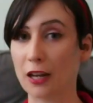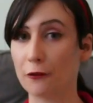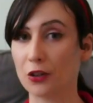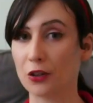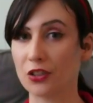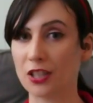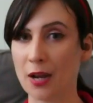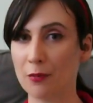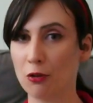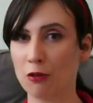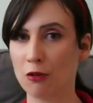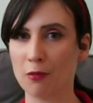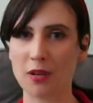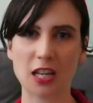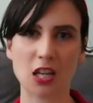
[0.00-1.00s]
Like, for
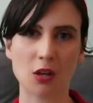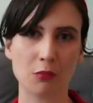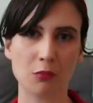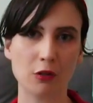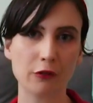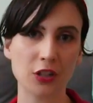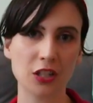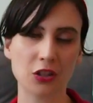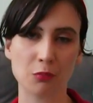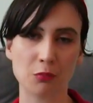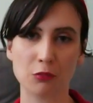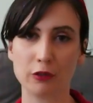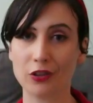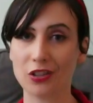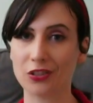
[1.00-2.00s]
example, when making a movie, the
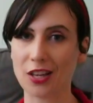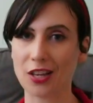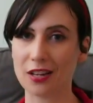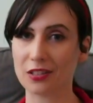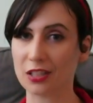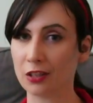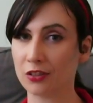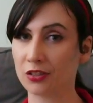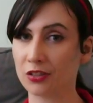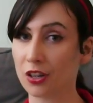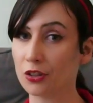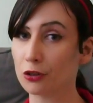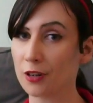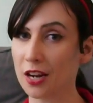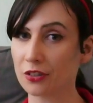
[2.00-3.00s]
movie set needs
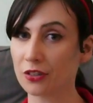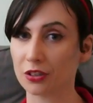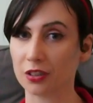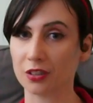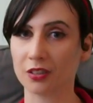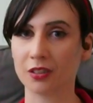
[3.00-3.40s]
a director.